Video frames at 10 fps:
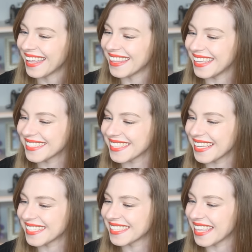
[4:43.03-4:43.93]
this
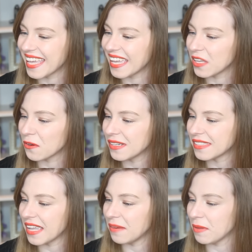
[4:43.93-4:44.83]
is the Your
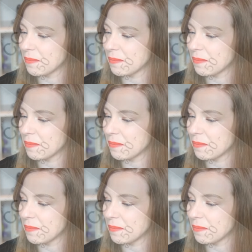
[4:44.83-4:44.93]
Skin